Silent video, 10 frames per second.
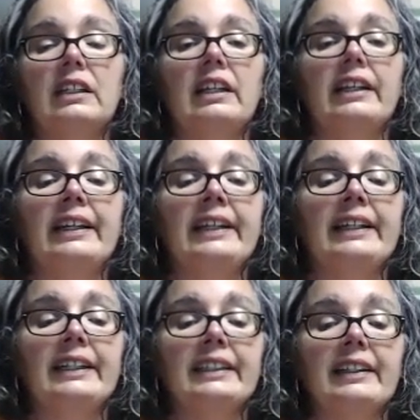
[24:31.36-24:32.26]

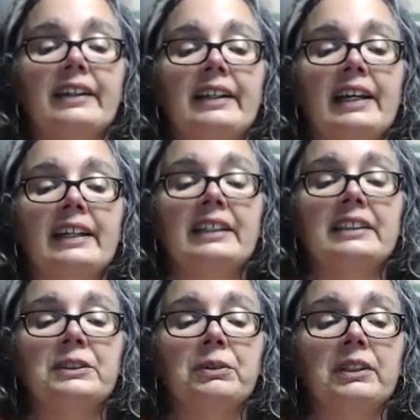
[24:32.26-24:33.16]
And that
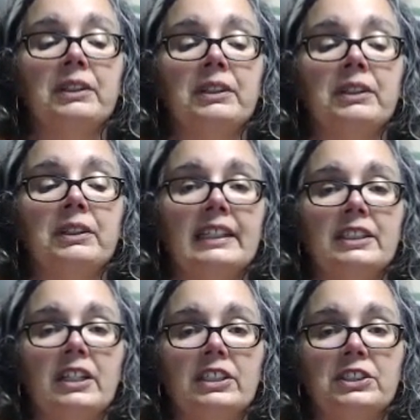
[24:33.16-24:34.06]
is really getting
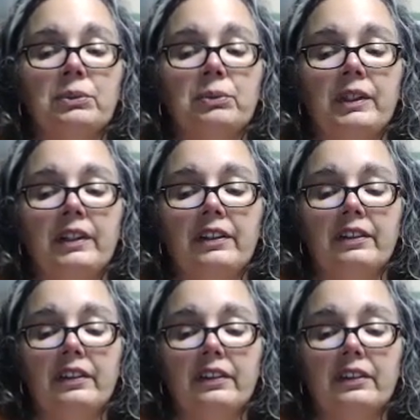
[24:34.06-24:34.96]
in touch with
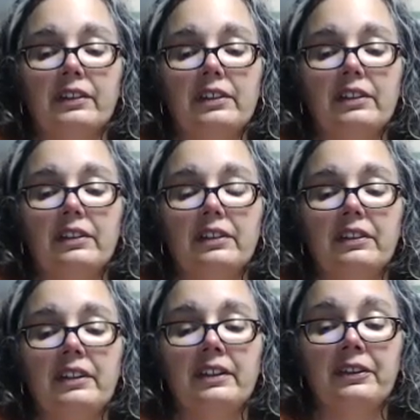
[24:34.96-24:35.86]

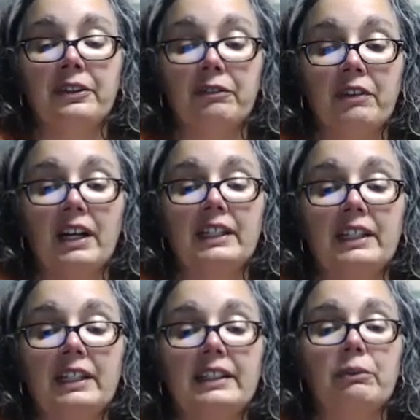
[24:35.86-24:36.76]
the
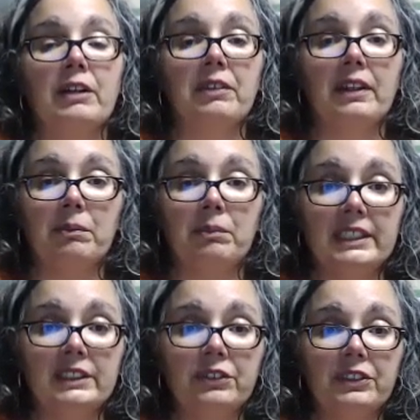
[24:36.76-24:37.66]
divine, whatever that
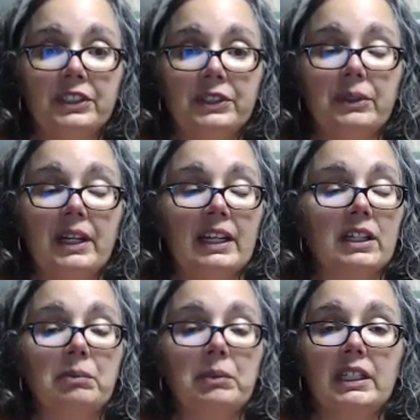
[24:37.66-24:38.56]
means for you. It
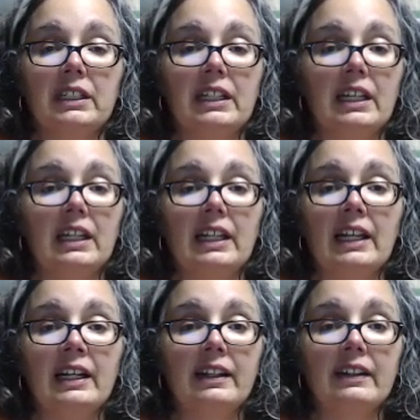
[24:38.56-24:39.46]
could mean
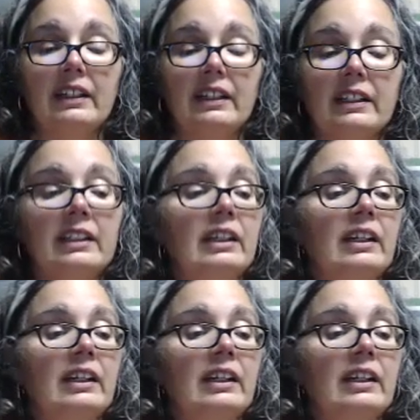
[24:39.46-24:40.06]
anything.